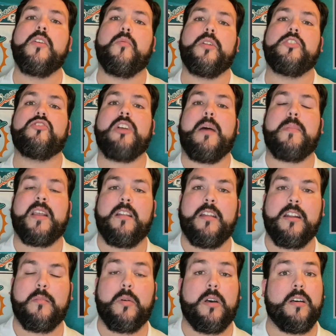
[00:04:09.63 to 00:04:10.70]
when he's dropping a
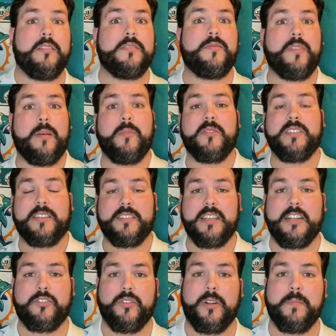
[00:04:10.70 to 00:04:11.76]
lot of balls, fumbles,
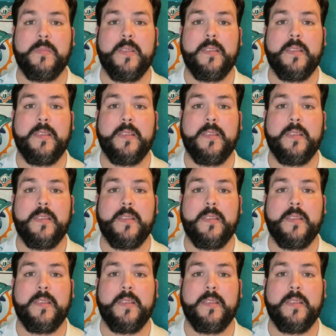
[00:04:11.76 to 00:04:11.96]
etc.